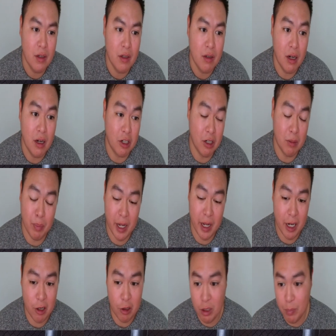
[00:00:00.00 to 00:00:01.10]
a good play
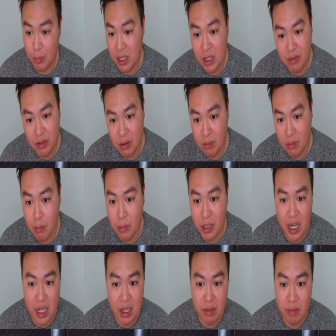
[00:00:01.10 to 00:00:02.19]
here could be even
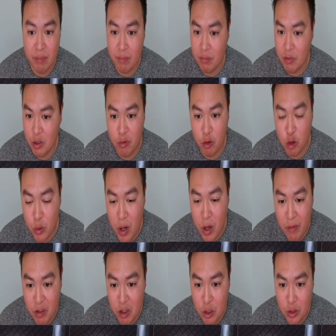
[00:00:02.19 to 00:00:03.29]
McKinney, first round
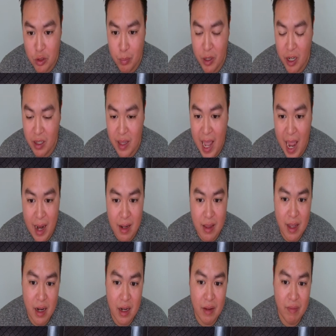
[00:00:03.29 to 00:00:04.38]
finish, playing that, and
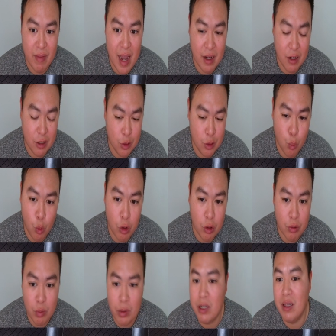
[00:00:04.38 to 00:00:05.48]
then if that doesn't work,
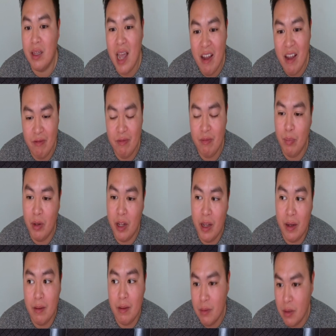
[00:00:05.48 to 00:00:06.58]
we can live
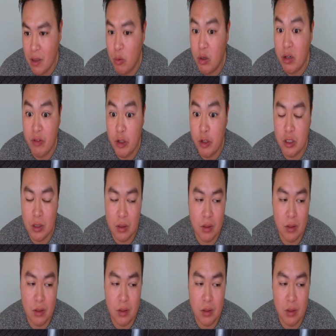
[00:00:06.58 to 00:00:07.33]
play Ribovics.